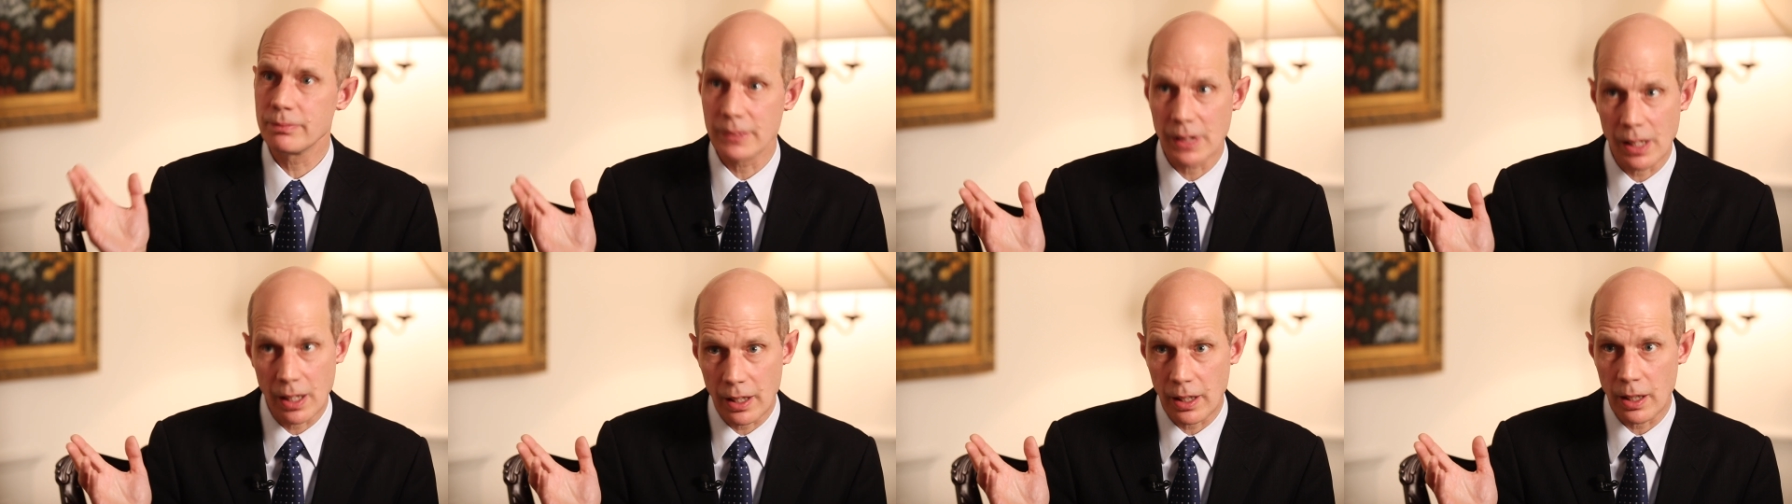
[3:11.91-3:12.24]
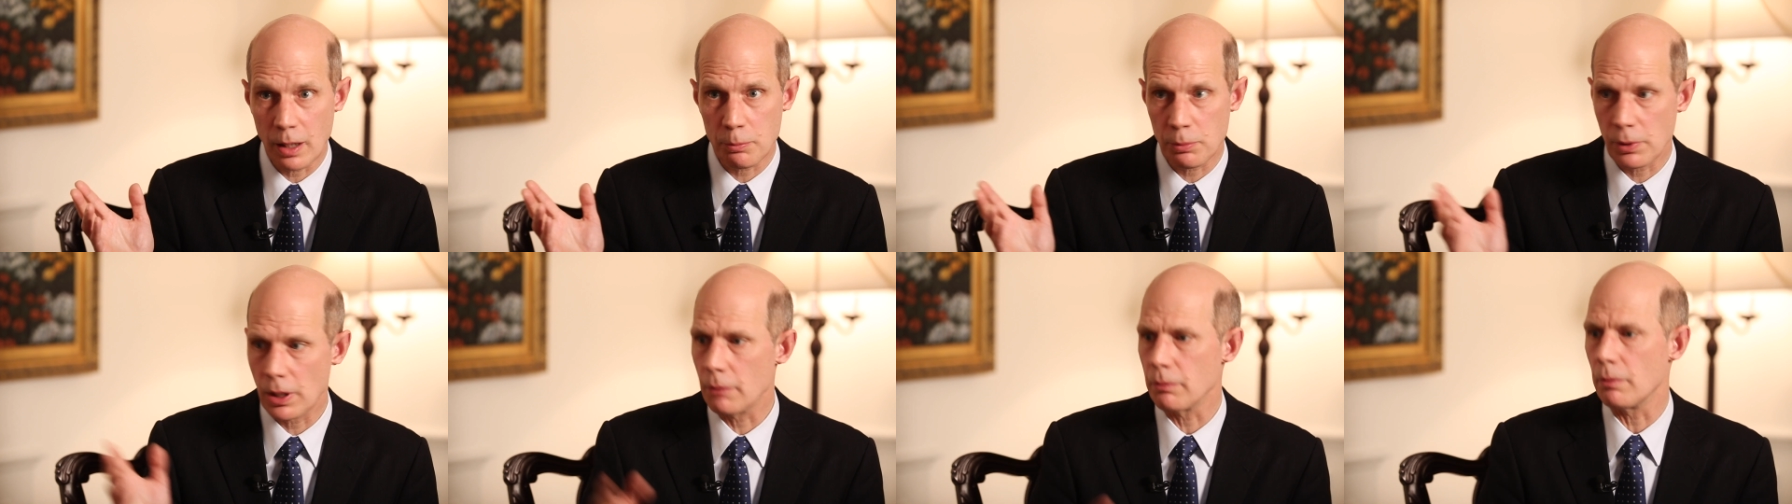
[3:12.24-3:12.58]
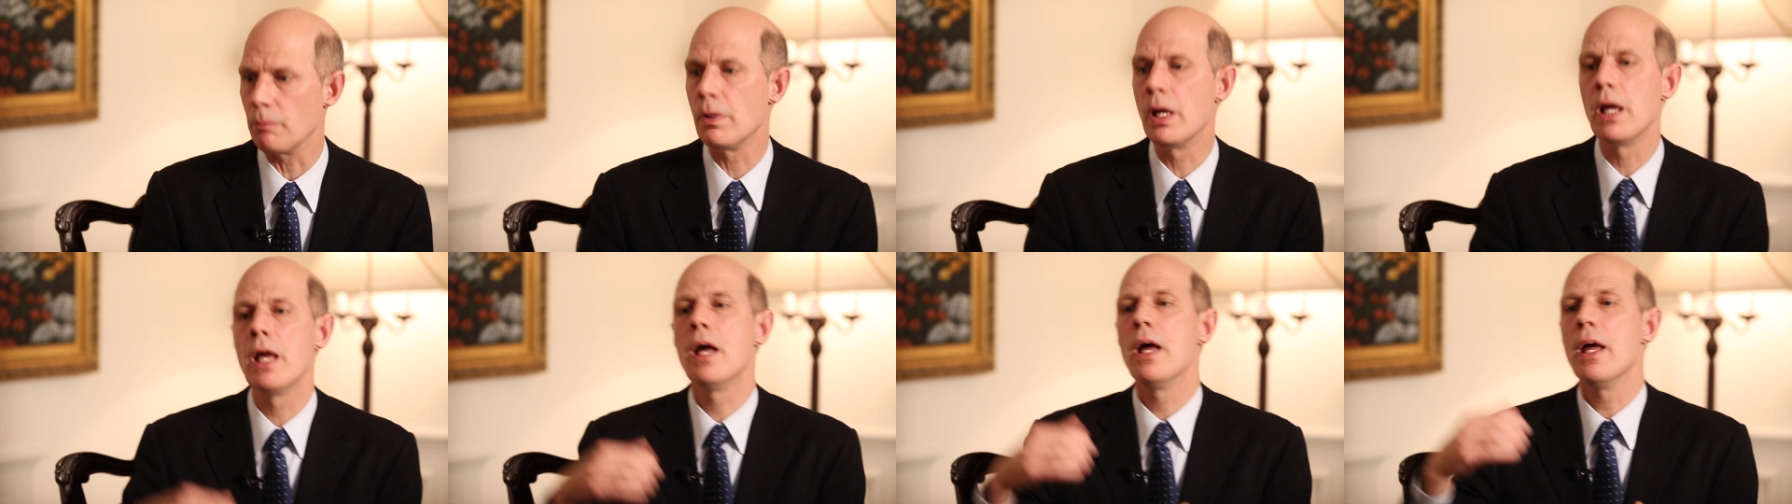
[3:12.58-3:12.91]
not our
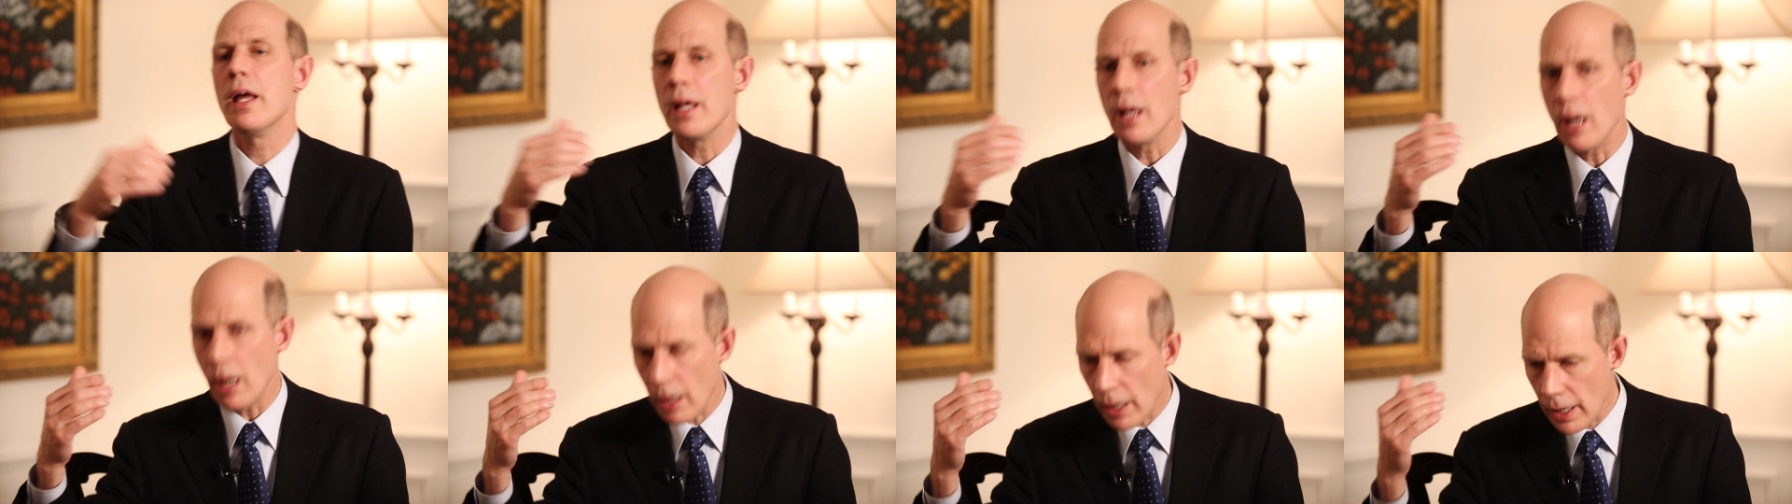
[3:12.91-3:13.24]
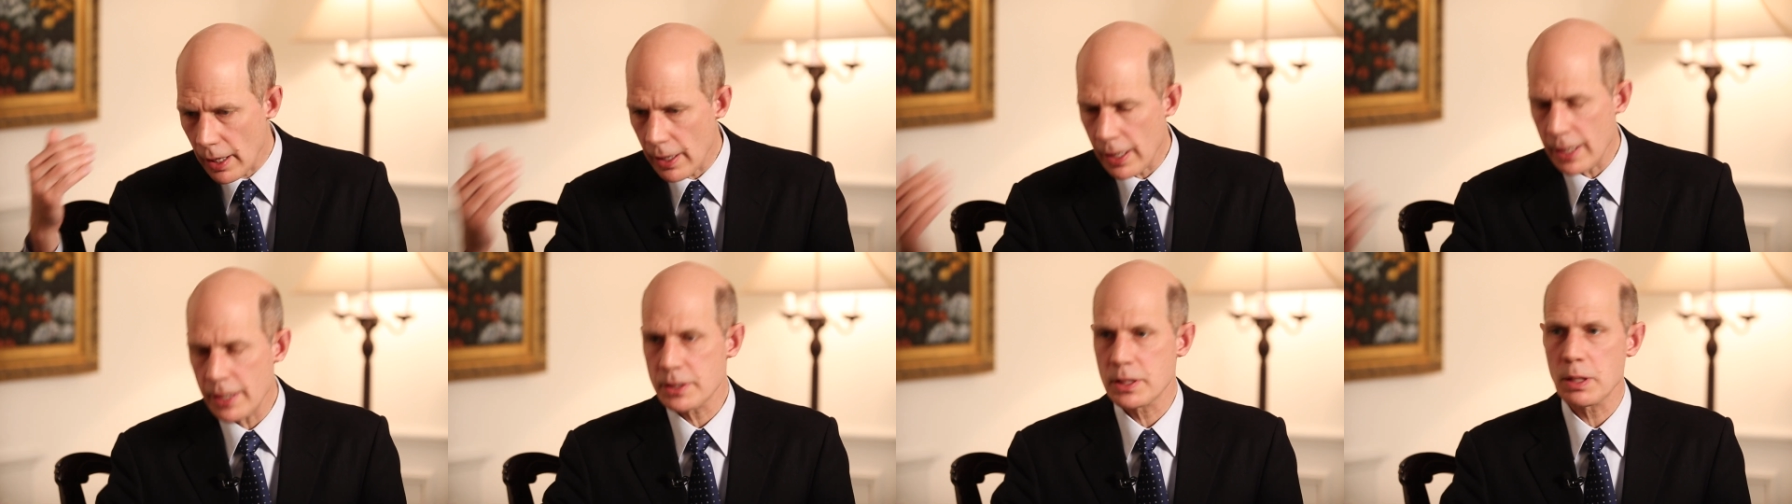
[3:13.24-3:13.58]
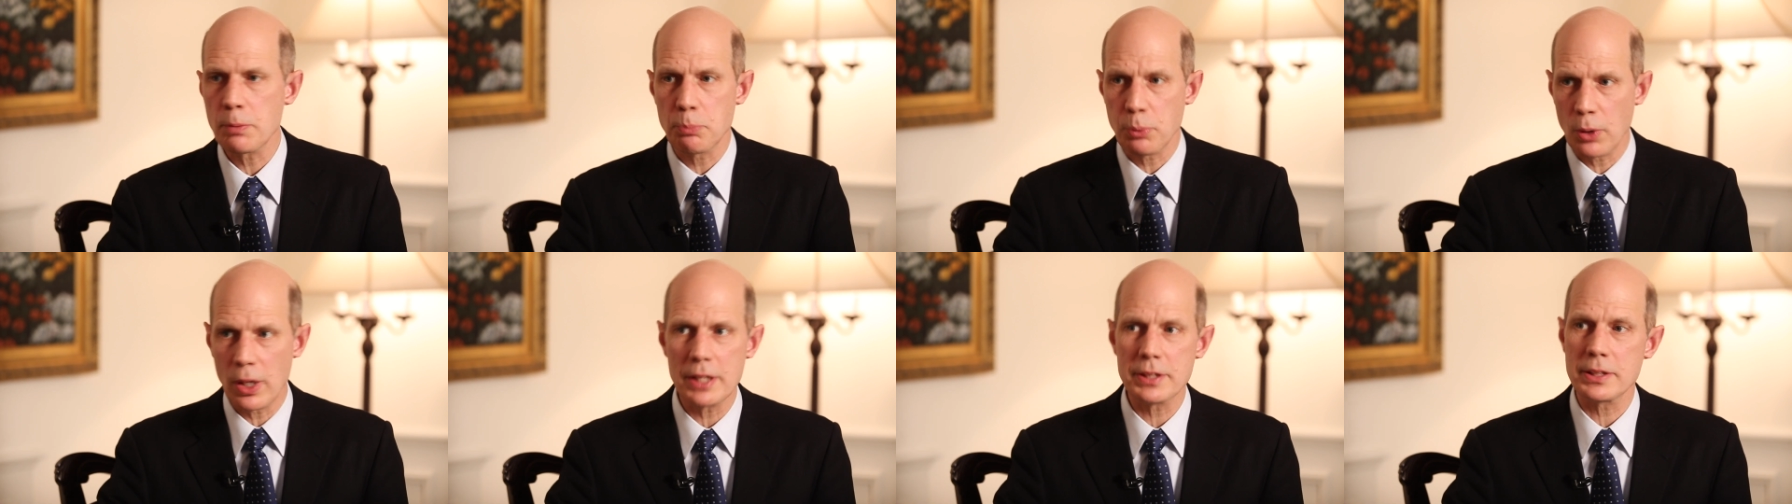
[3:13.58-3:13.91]
problem. Is
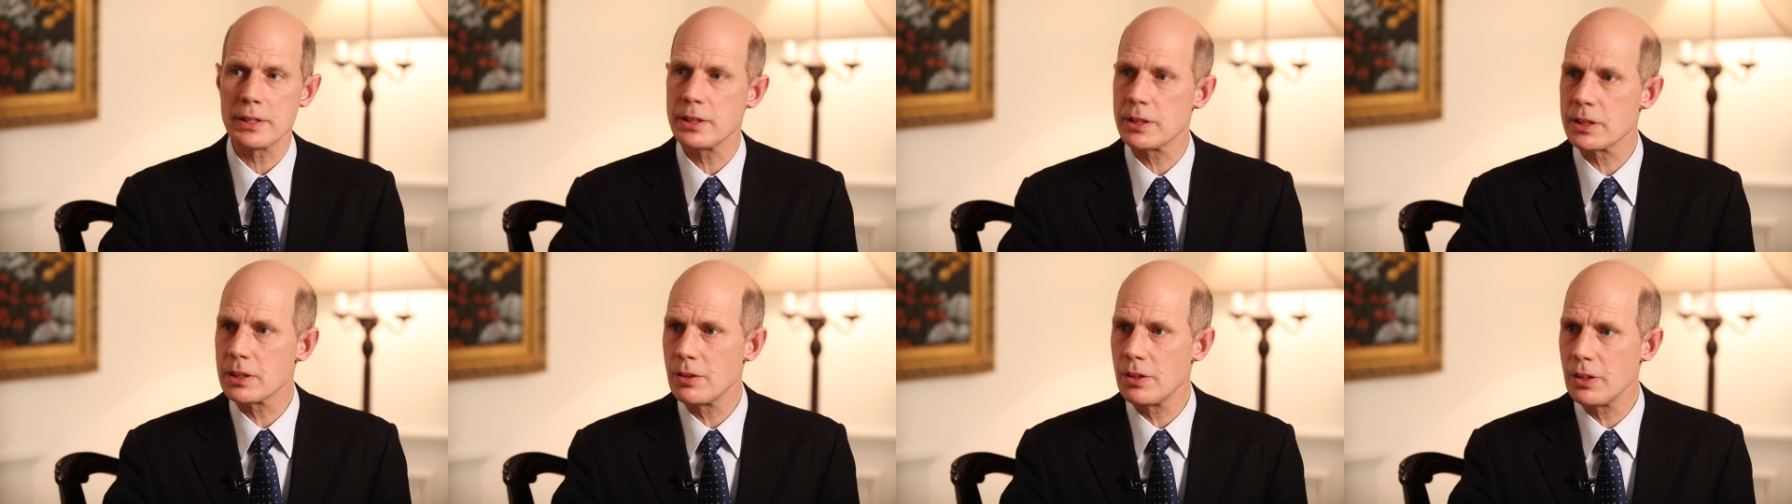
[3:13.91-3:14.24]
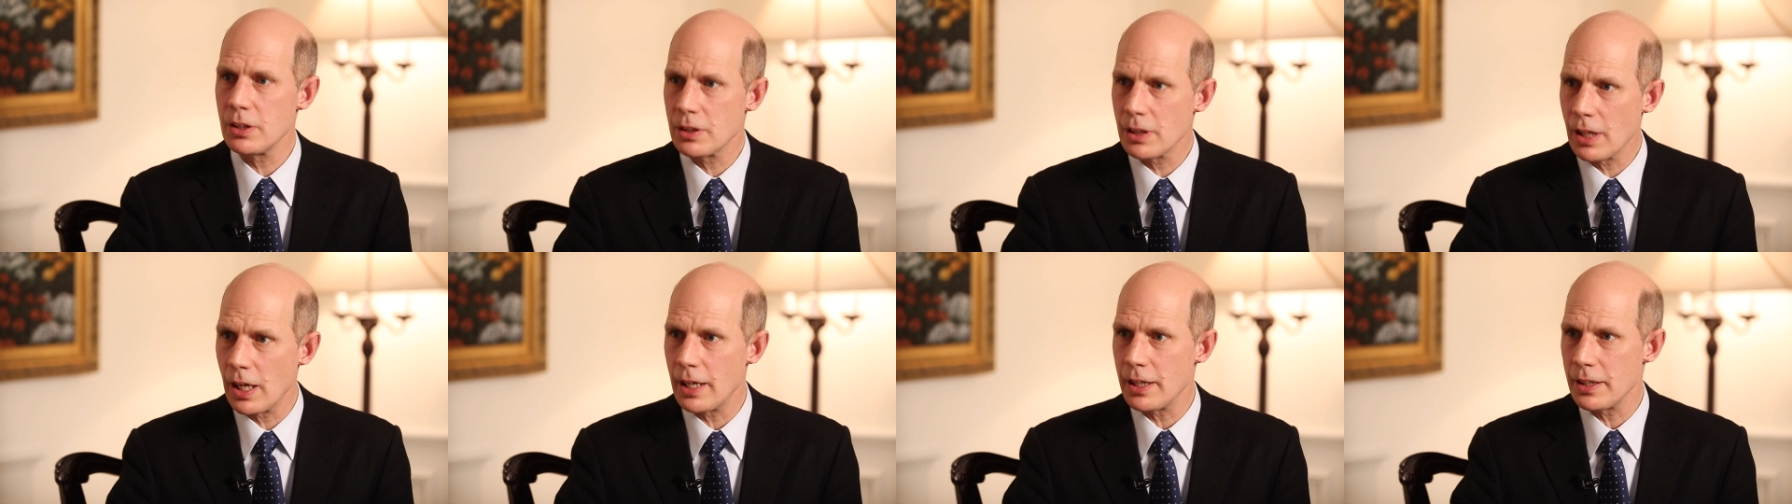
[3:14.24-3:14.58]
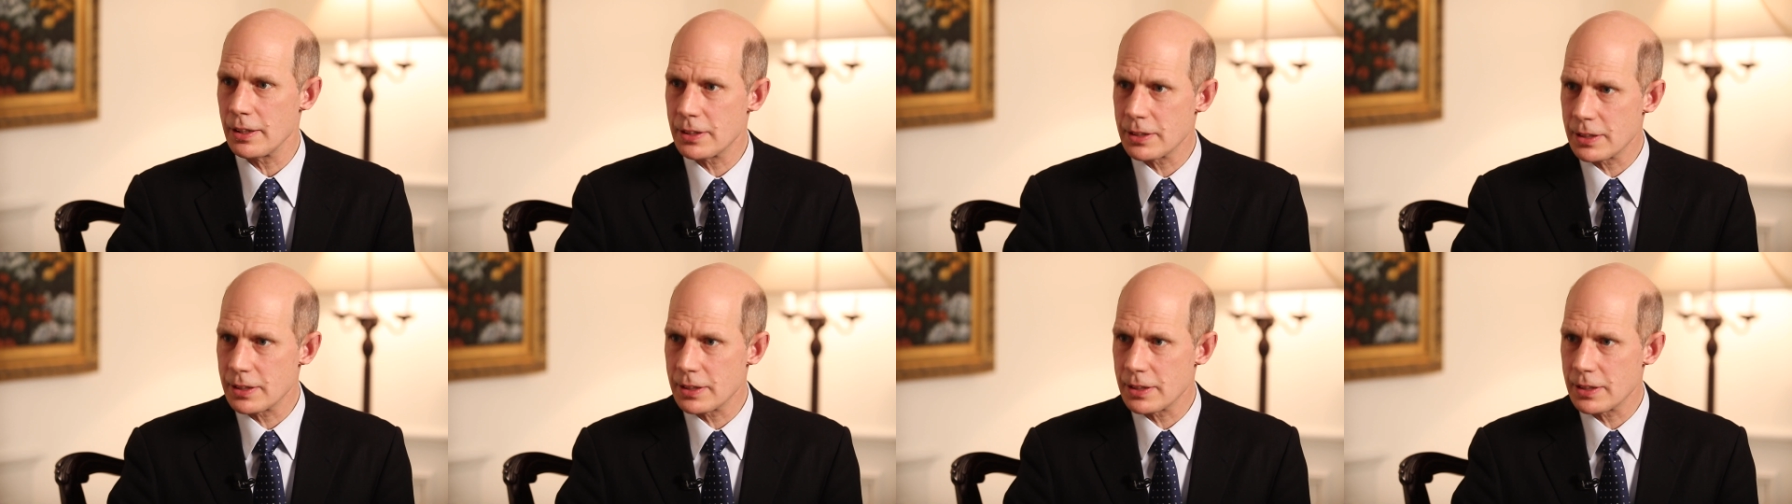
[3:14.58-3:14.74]
the presence of the United